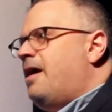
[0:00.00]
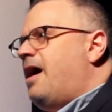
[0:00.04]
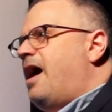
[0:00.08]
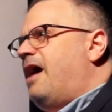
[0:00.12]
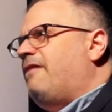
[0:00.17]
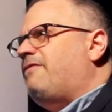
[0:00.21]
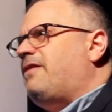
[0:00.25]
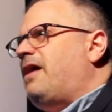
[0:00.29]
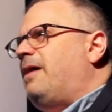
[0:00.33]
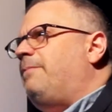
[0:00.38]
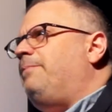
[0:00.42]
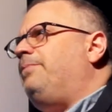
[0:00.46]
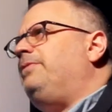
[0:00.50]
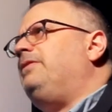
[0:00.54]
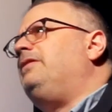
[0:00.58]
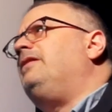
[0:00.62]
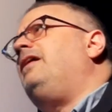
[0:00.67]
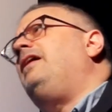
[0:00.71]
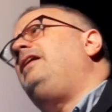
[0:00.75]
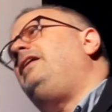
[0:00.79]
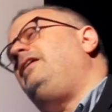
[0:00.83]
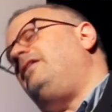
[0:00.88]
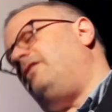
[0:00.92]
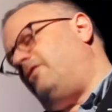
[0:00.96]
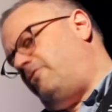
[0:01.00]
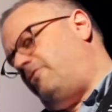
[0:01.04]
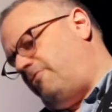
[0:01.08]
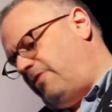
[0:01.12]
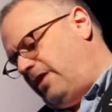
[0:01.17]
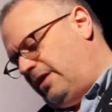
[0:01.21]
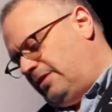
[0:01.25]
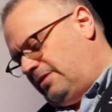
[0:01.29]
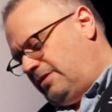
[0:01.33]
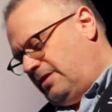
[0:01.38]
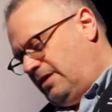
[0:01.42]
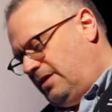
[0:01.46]
I've got plenty of
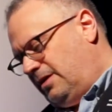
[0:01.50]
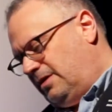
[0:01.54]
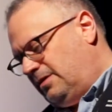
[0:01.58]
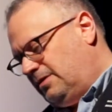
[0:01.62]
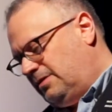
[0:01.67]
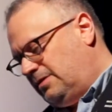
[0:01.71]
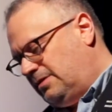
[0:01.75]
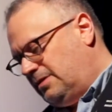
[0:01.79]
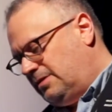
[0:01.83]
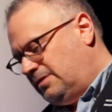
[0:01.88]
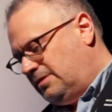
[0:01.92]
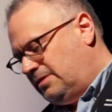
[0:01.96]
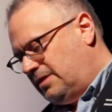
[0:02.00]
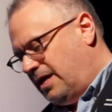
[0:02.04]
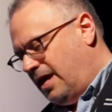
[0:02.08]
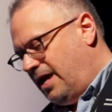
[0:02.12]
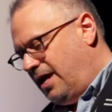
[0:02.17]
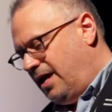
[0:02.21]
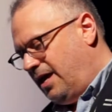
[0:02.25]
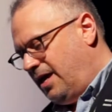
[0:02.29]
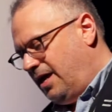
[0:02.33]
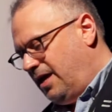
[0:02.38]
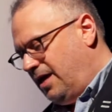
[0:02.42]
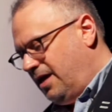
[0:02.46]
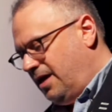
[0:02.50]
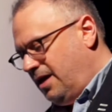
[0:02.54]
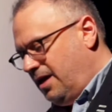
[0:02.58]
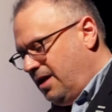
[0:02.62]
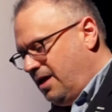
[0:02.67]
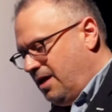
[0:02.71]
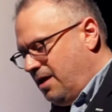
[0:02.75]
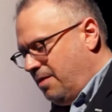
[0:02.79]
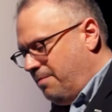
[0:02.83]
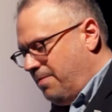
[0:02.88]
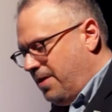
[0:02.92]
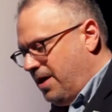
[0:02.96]
great things to say
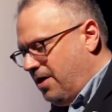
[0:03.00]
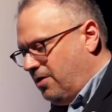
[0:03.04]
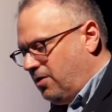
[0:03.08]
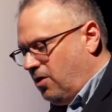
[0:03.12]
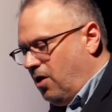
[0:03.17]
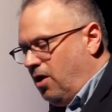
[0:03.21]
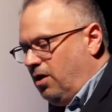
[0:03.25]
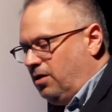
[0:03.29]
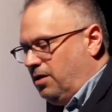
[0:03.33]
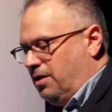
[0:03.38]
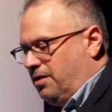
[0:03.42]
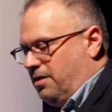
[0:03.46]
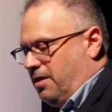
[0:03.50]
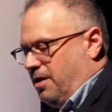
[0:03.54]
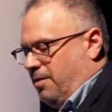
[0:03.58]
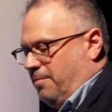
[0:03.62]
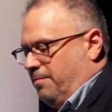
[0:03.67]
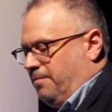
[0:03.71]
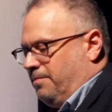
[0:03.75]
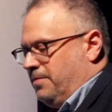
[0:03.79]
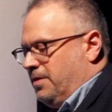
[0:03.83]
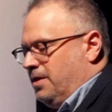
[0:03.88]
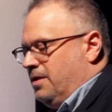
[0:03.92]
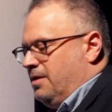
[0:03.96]
about all of them.